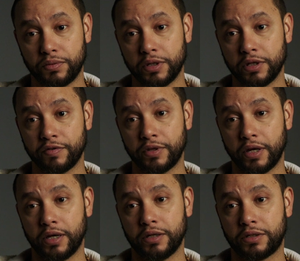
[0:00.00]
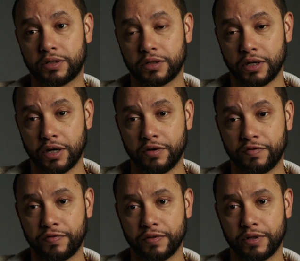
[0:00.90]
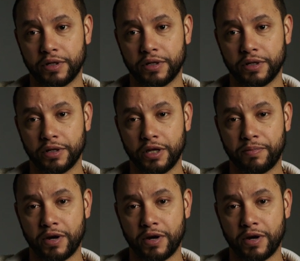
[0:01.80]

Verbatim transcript: we live in the age of the hip